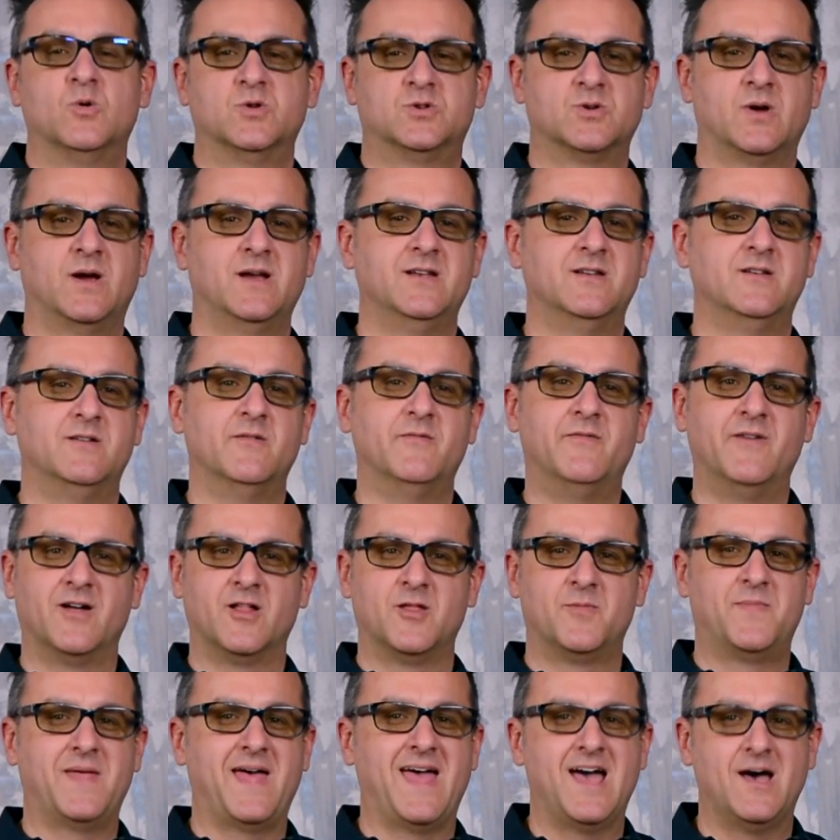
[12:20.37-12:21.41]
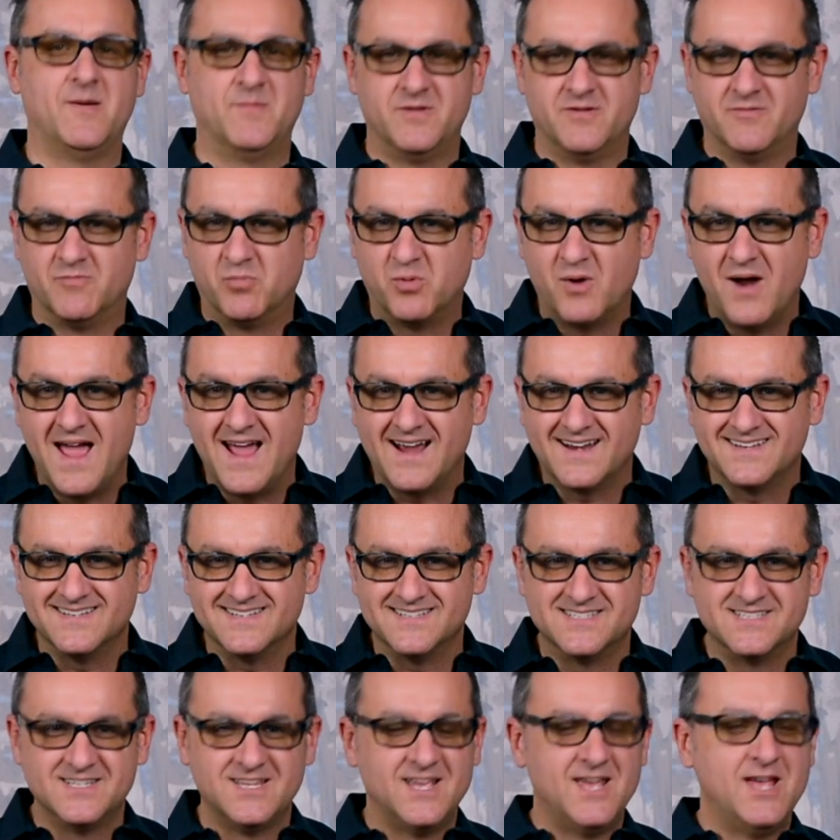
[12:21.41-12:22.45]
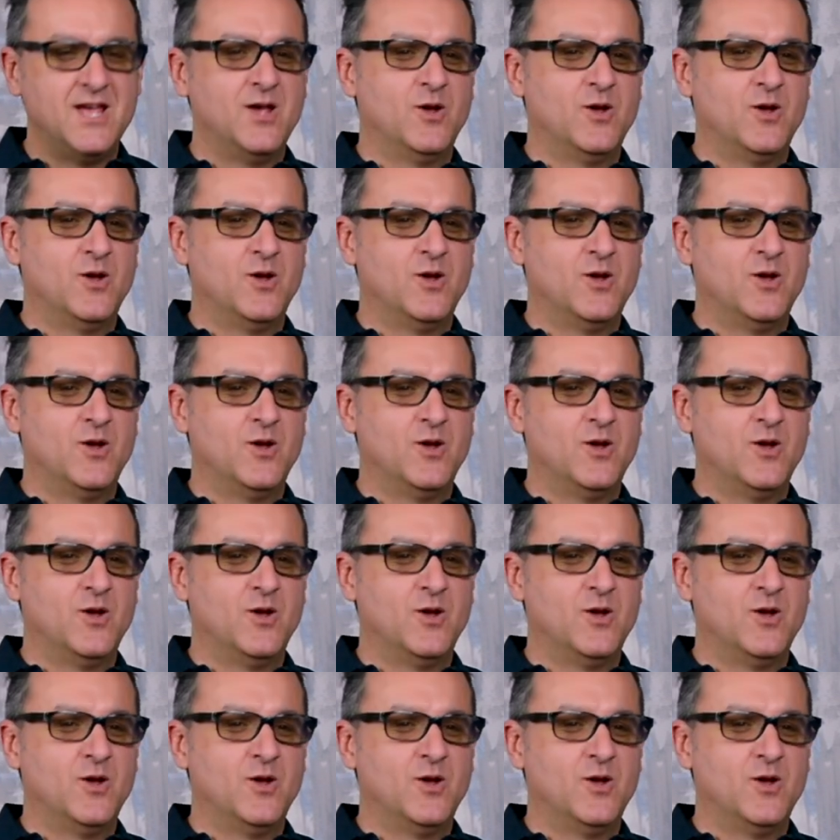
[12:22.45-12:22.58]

We're trying to develop the habit of practice.